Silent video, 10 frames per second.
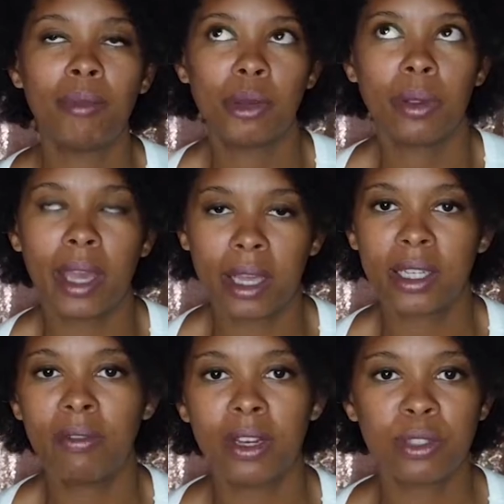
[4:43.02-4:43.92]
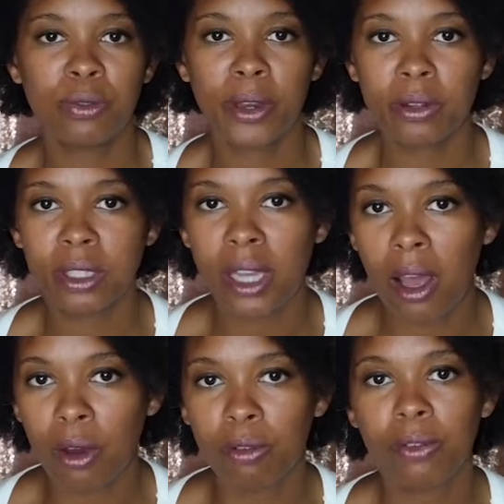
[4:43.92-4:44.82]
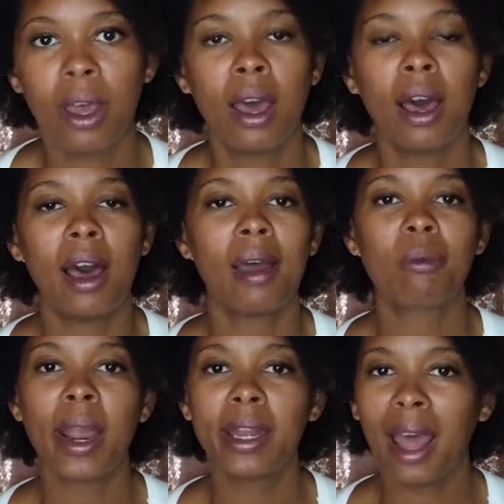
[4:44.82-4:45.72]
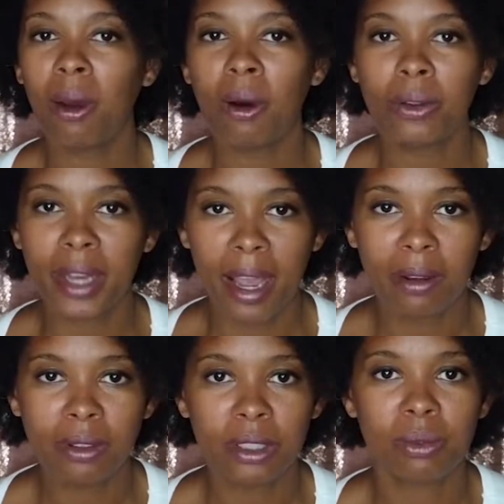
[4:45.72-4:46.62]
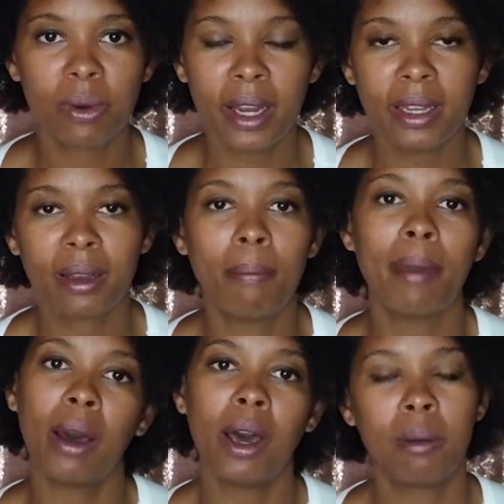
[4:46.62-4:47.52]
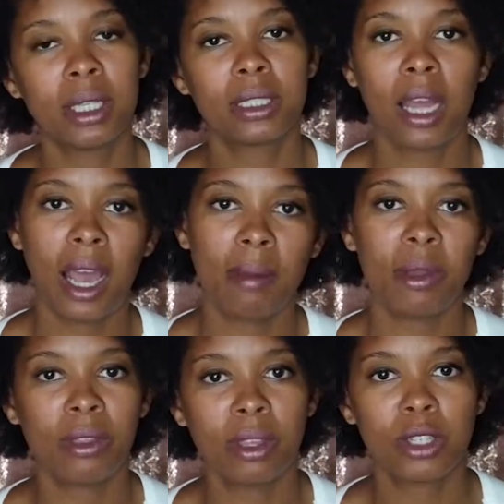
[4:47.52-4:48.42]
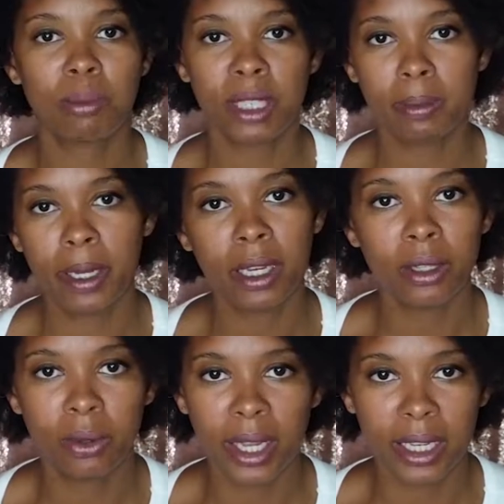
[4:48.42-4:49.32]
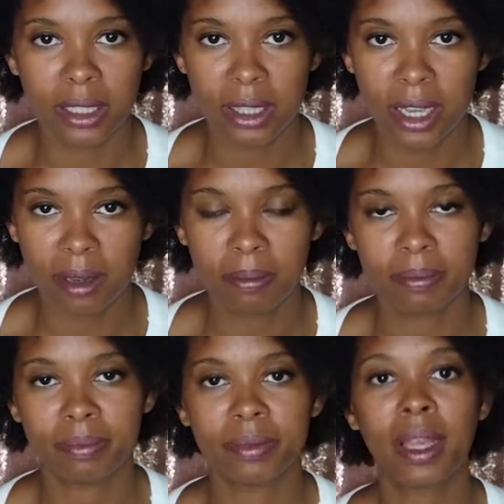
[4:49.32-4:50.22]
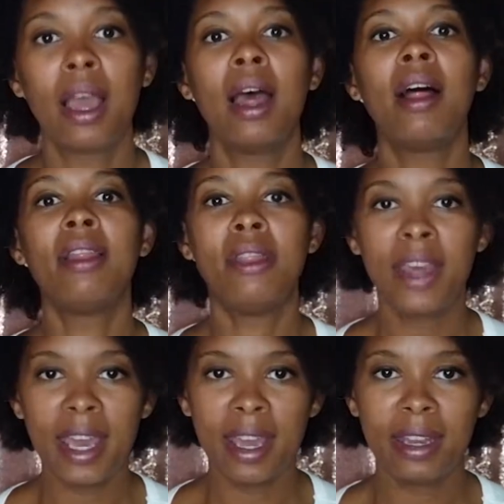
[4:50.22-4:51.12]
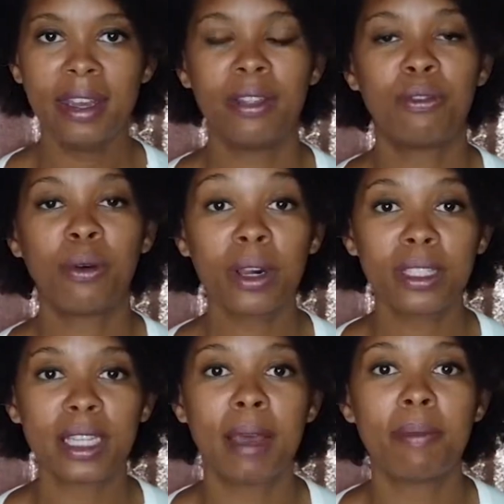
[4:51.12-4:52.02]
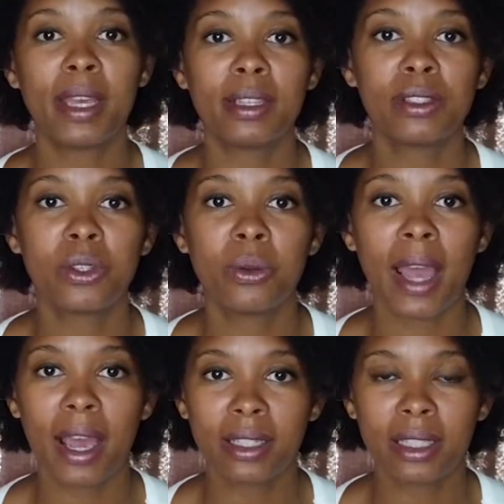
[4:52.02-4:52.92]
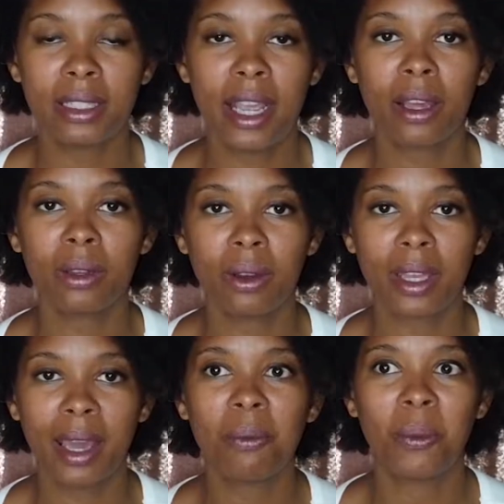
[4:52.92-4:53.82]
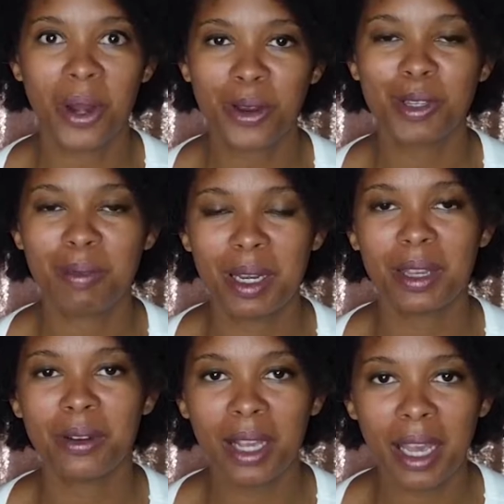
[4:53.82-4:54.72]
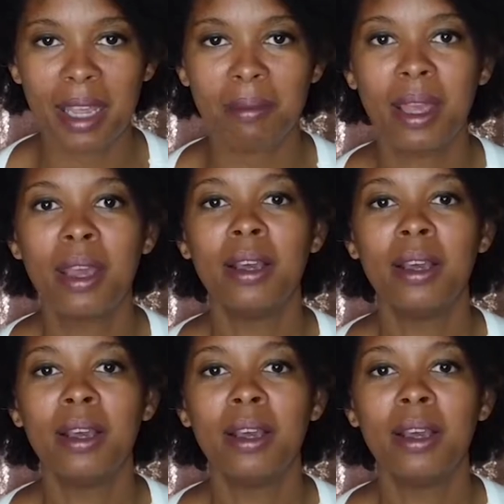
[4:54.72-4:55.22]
doing activities for yourself. Write that all down. Just write down about how much time you think you should be spending doing each thing. Then the fourth step is to actually take a look at where you're spending your time.